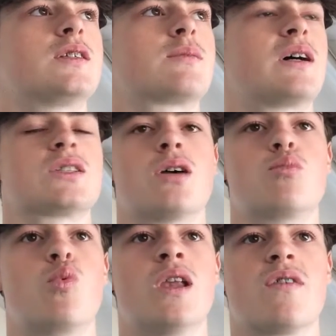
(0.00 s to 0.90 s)
the
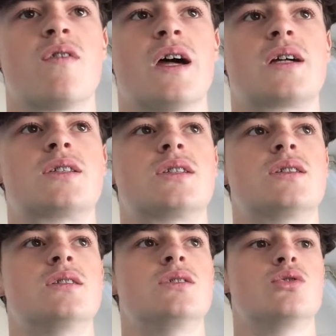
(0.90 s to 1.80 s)
somatotype will
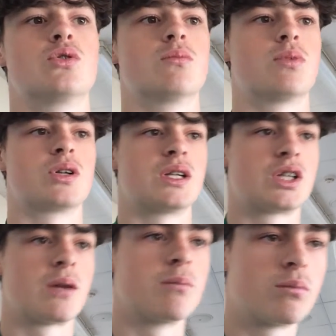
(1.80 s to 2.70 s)
affect your body
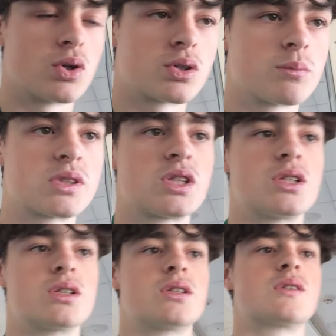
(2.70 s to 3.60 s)
shape and body
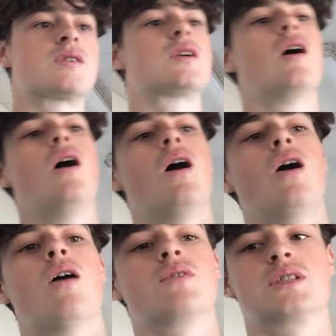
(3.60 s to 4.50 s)
composition because
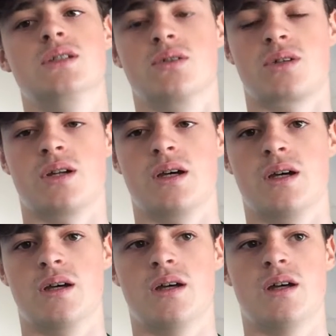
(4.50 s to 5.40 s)
obviously you're
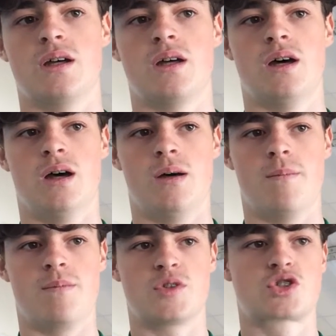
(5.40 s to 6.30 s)
gonna
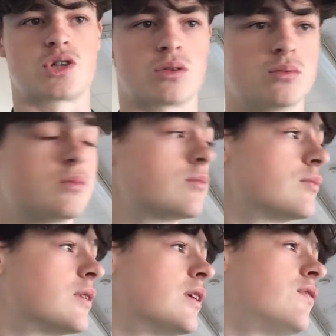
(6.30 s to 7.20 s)
struggle
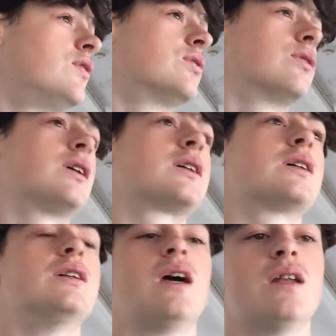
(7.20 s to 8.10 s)
if you're like
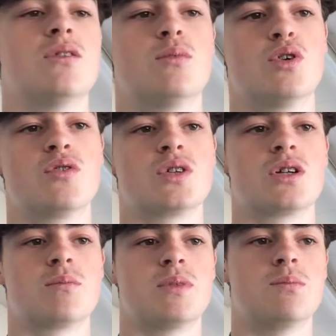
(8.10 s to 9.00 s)
an endomorph. You're
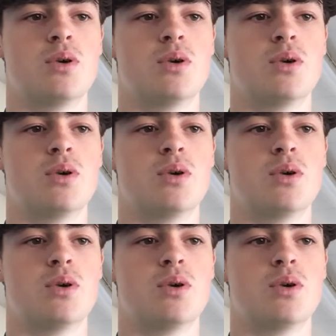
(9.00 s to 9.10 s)
gonna be